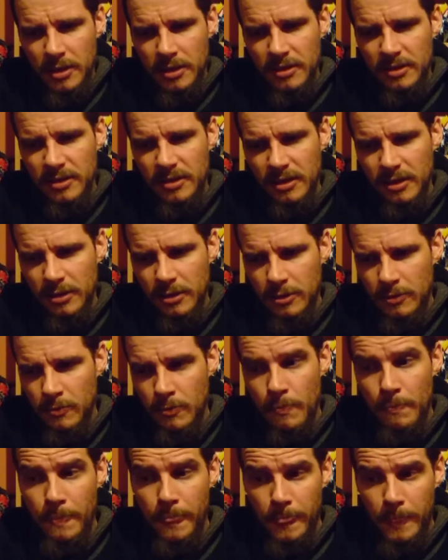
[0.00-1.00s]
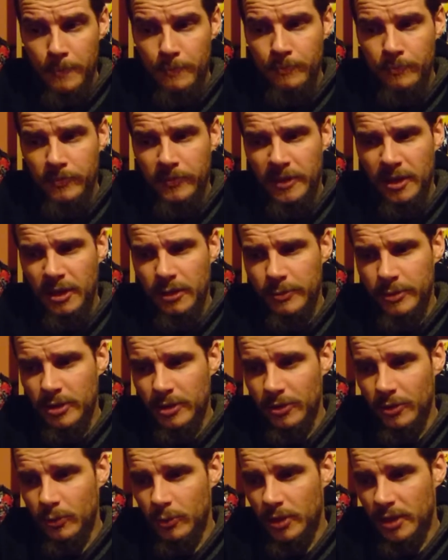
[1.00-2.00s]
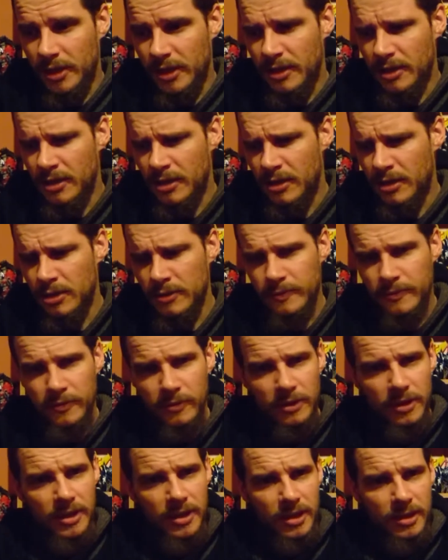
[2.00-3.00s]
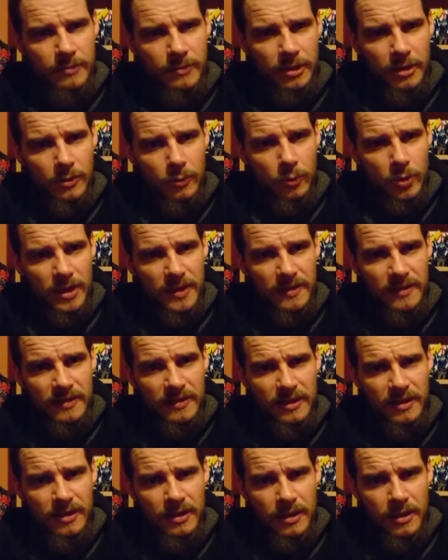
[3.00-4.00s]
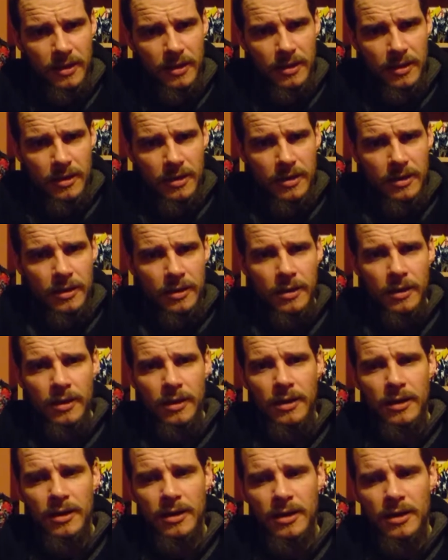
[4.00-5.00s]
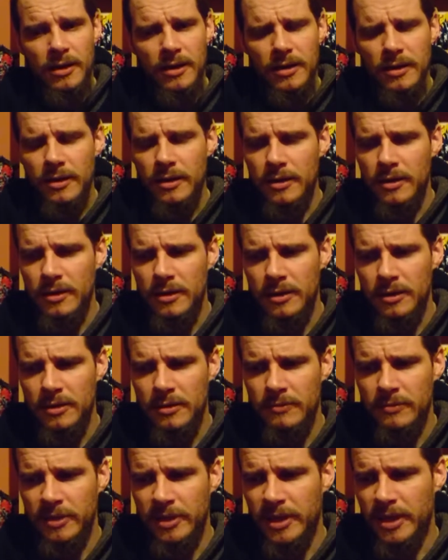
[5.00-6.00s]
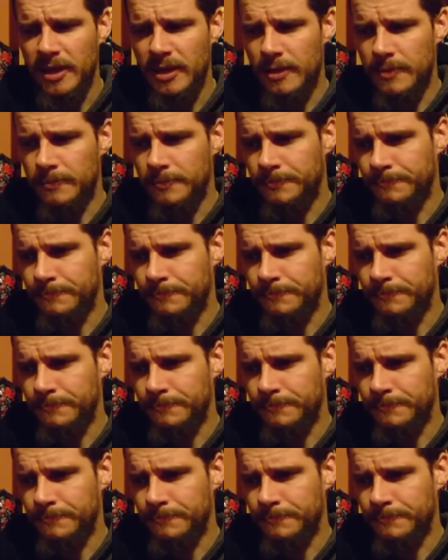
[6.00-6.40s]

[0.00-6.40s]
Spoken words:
So they'll be on the way, hopefully here by Wednesday. But yeah,